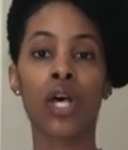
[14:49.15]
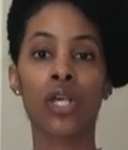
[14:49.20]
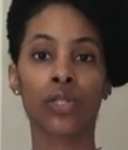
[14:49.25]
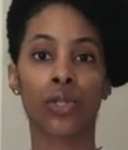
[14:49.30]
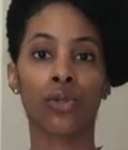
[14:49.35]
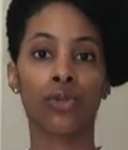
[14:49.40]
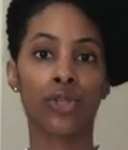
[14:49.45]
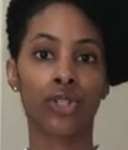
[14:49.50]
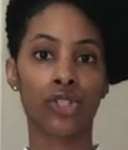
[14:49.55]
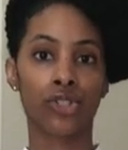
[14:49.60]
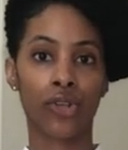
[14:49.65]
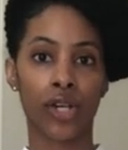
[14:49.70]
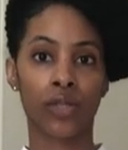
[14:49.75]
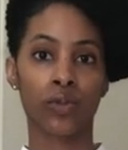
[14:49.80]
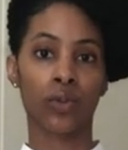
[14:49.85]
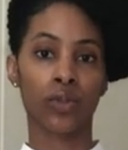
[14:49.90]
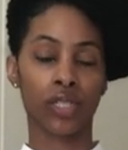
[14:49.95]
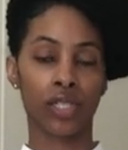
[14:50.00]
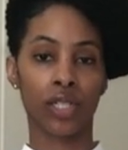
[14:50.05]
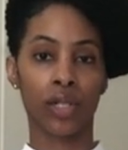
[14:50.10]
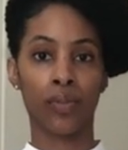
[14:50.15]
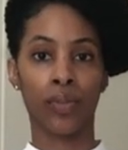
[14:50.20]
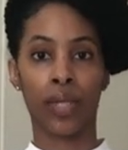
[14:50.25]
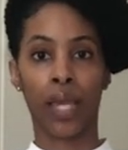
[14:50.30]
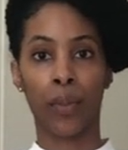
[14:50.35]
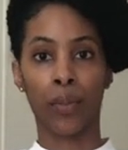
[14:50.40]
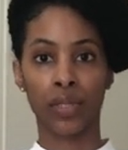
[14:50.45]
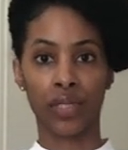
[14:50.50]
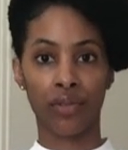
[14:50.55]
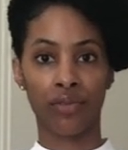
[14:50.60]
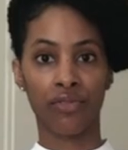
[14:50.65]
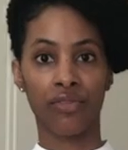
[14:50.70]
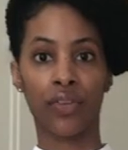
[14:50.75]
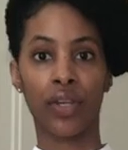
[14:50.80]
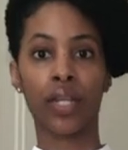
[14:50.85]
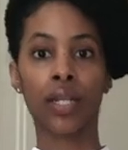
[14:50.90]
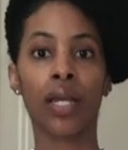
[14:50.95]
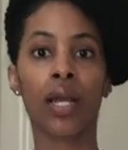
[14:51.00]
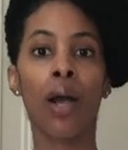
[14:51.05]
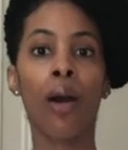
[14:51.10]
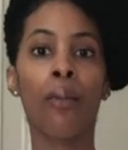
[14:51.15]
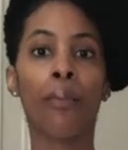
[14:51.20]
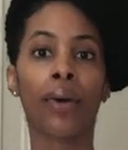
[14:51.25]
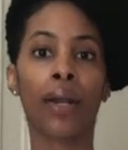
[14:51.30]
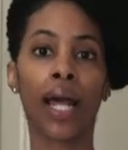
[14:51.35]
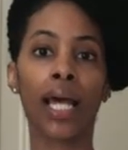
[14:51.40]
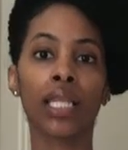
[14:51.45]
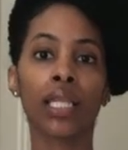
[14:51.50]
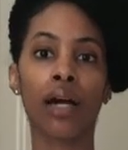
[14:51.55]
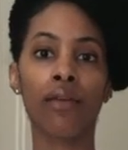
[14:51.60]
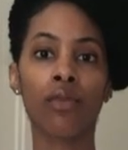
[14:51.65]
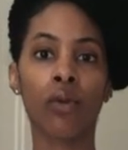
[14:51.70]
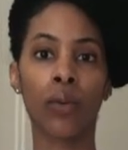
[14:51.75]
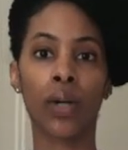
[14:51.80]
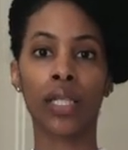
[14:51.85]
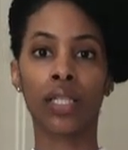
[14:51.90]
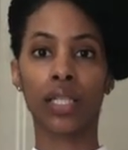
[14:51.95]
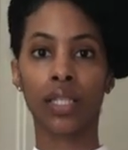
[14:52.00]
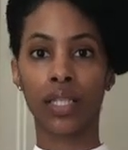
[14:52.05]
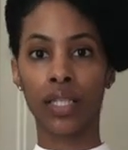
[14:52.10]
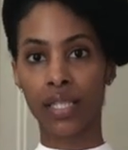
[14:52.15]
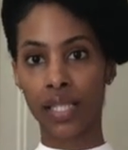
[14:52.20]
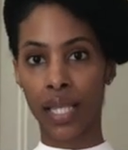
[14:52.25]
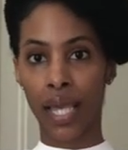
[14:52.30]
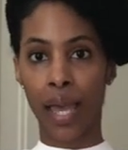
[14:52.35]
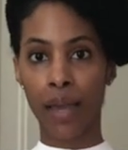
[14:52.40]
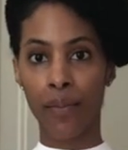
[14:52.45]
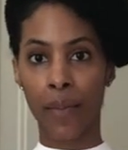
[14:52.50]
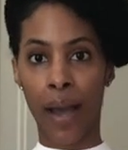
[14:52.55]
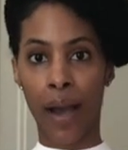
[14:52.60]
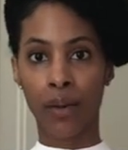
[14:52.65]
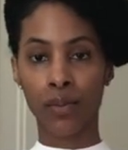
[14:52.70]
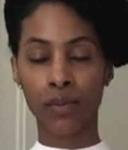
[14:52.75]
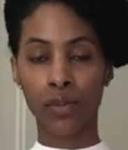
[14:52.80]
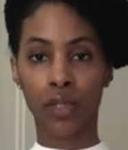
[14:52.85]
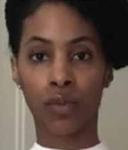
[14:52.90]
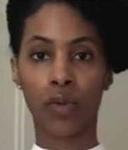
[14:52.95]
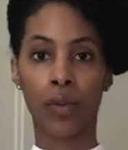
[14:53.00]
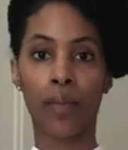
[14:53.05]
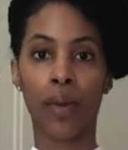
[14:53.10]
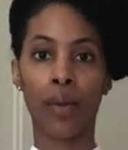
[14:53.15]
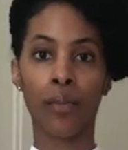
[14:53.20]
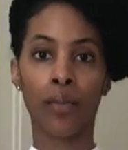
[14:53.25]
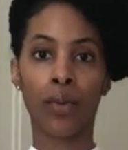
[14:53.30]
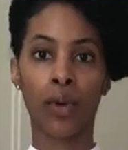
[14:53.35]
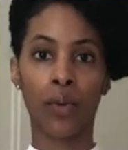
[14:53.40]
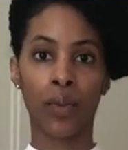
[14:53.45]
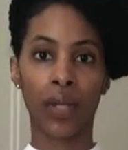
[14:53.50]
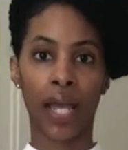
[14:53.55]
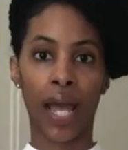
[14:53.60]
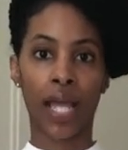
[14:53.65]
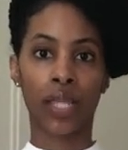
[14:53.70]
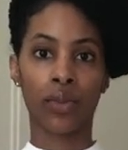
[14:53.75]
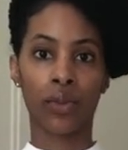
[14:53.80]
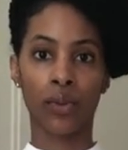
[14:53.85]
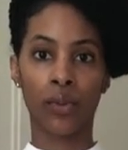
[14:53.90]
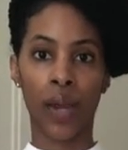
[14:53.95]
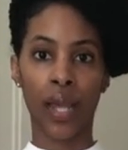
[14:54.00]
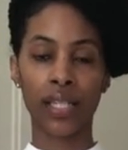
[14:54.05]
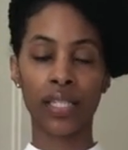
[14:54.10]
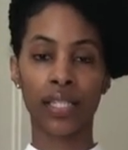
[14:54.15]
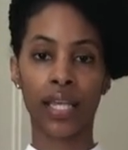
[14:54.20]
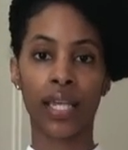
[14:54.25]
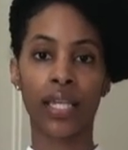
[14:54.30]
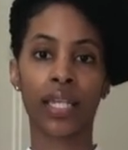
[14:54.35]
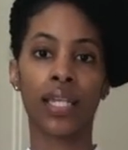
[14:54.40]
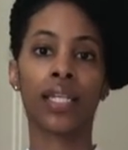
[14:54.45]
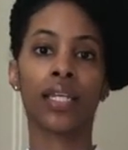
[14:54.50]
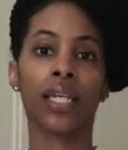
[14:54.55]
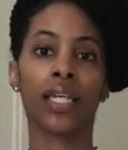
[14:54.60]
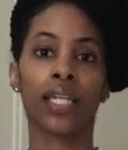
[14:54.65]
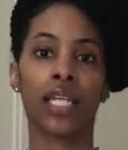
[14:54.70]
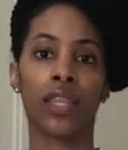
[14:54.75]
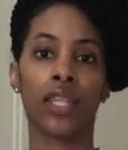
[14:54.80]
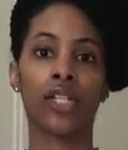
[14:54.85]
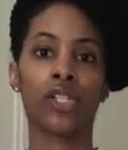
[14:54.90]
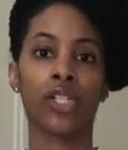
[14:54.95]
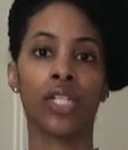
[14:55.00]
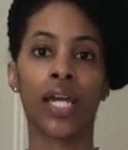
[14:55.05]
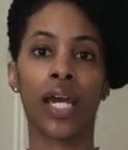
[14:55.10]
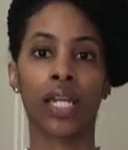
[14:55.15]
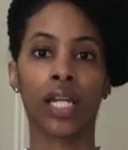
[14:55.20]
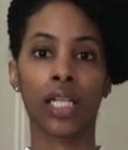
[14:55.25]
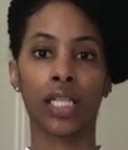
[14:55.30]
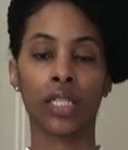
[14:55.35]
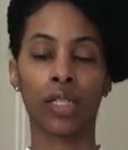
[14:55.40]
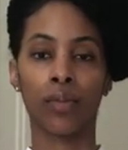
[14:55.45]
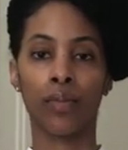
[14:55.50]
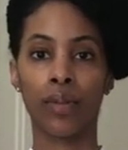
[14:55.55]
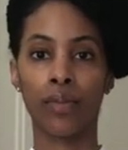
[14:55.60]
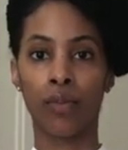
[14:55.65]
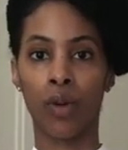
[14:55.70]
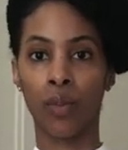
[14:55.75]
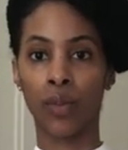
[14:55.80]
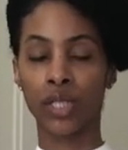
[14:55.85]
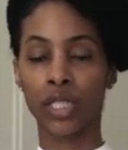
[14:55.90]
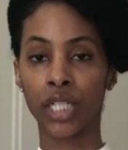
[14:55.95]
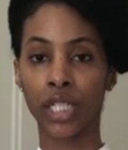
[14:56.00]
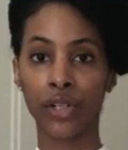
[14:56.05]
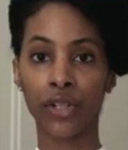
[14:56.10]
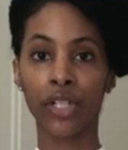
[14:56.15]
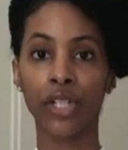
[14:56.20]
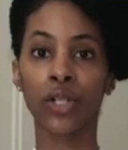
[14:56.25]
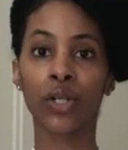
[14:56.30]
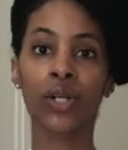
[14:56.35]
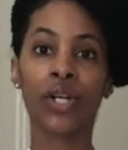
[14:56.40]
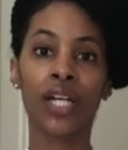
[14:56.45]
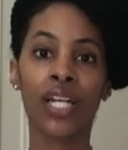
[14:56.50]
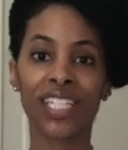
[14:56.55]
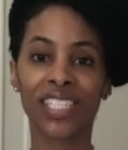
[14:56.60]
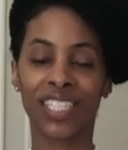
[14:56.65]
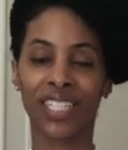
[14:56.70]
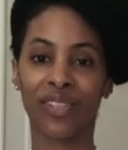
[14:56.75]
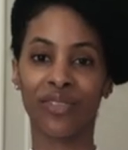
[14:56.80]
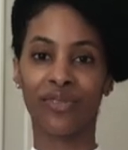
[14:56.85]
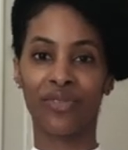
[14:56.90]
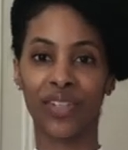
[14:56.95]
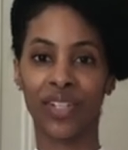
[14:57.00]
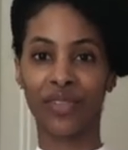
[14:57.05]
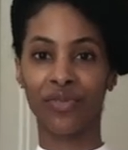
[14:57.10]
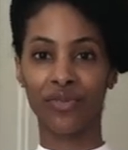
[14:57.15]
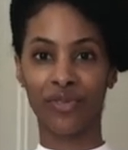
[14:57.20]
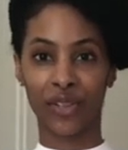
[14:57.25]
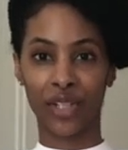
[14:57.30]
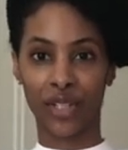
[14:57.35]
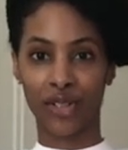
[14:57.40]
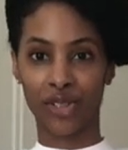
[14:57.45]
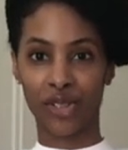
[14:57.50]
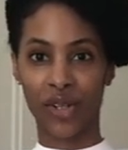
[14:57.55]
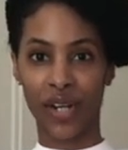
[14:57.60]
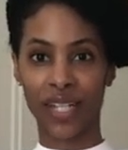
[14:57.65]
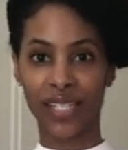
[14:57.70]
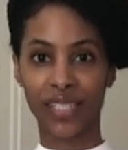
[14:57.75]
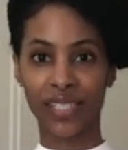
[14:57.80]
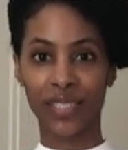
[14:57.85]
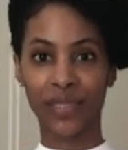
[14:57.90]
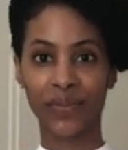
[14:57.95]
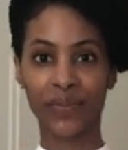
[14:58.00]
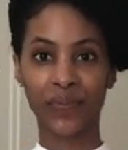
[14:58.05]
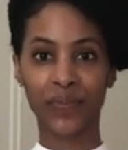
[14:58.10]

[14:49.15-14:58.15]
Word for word: So this dress will still be able to fit. But I love the way that this came out. So remember, we had the waist taken in and then she added a little bit more material to the fit and flare dress.